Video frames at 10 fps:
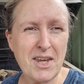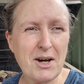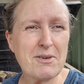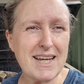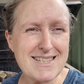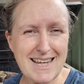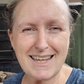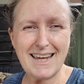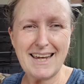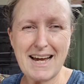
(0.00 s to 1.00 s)
Okay, take
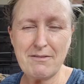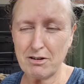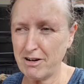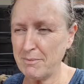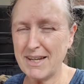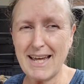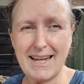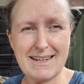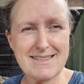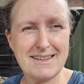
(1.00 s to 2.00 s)
care. Have a great
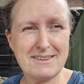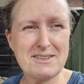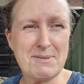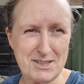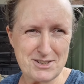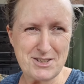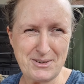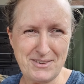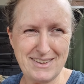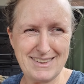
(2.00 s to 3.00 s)
weekend. Speak to you soon.